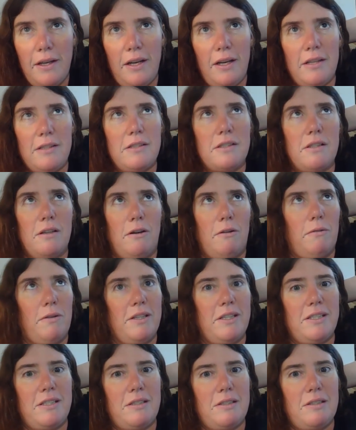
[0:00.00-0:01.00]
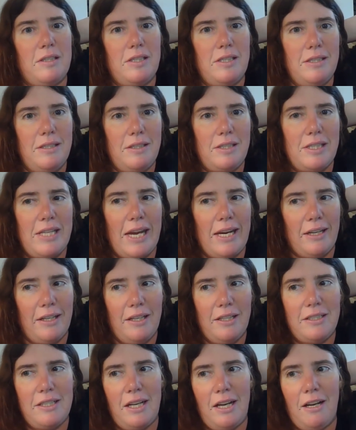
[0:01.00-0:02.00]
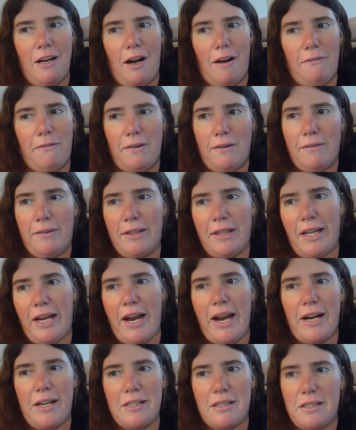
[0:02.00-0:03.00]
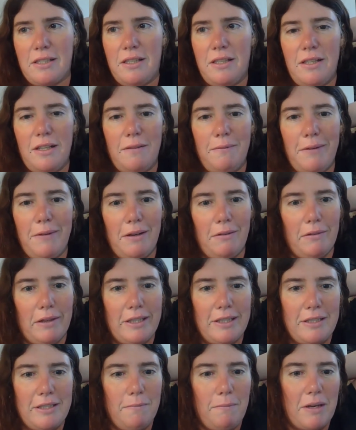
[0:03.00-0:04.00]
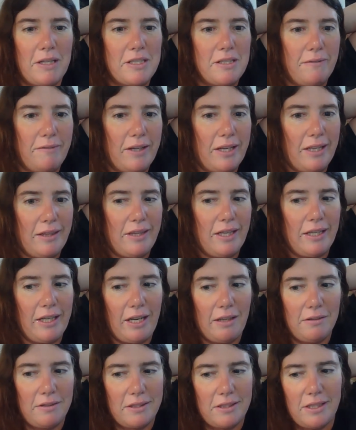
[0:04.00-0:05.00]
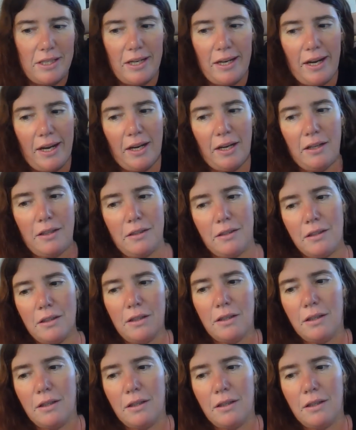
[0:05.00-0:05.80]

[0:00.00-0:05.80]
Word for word: Yeah, so we're just taking a day off and relaxing, and we didn't really do much of anything else today.